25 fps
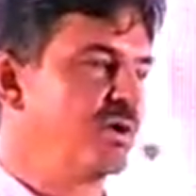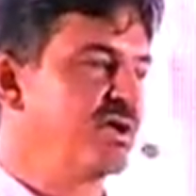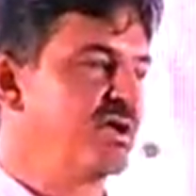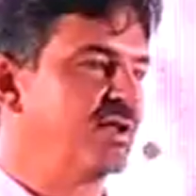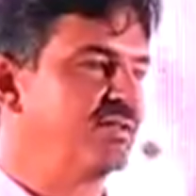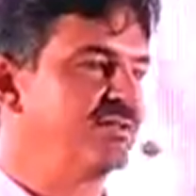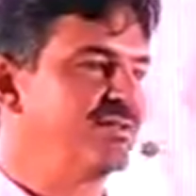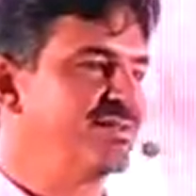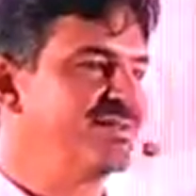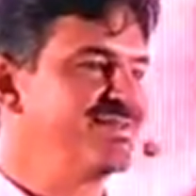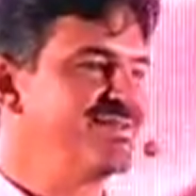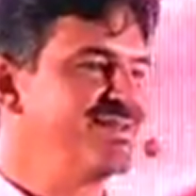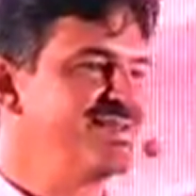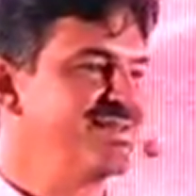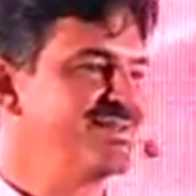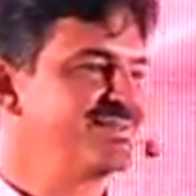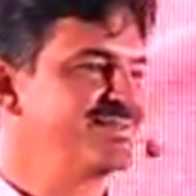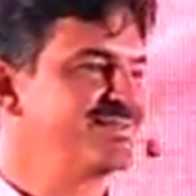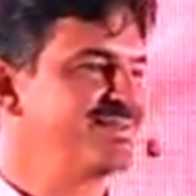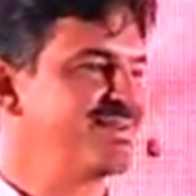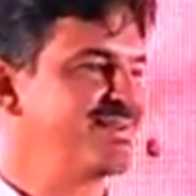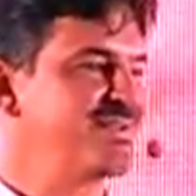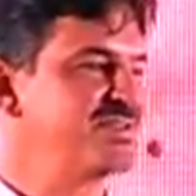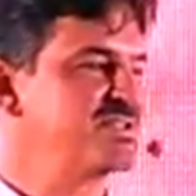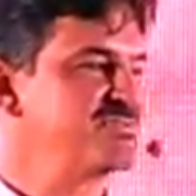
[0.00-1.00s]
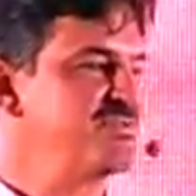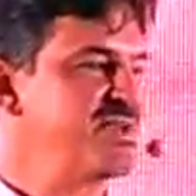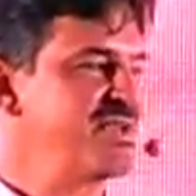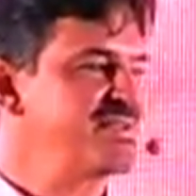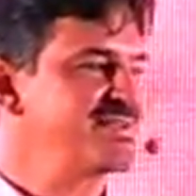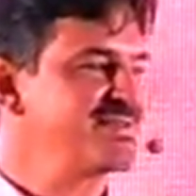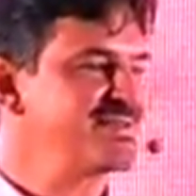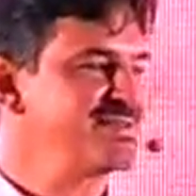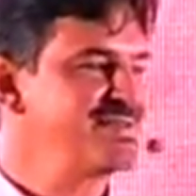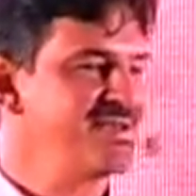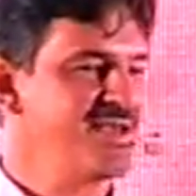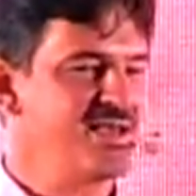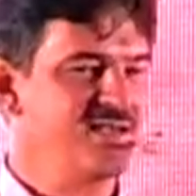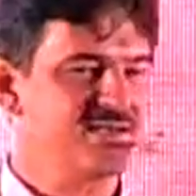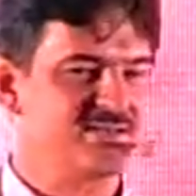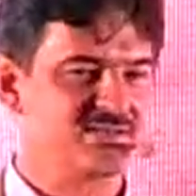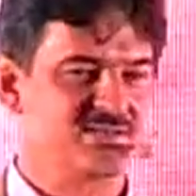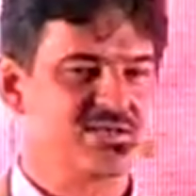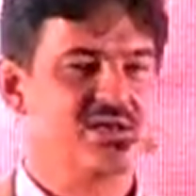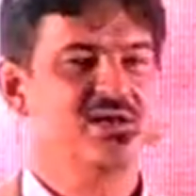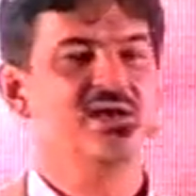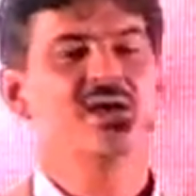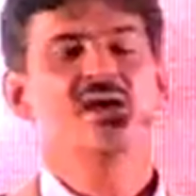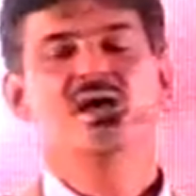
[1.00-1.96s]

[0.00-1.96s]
Get the case studies, make the case.